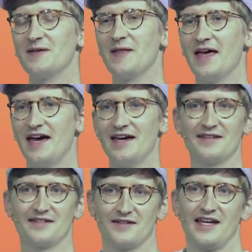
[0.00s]
And
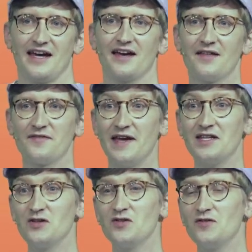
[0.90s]
yeah, thank
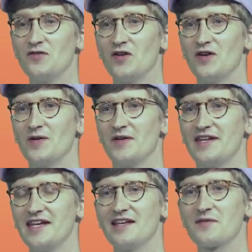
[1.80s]
you for
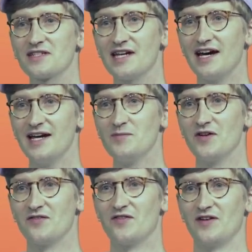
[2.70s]
taking the time and
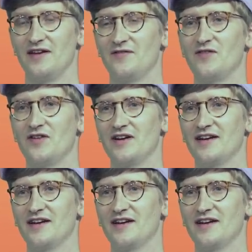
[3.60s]
for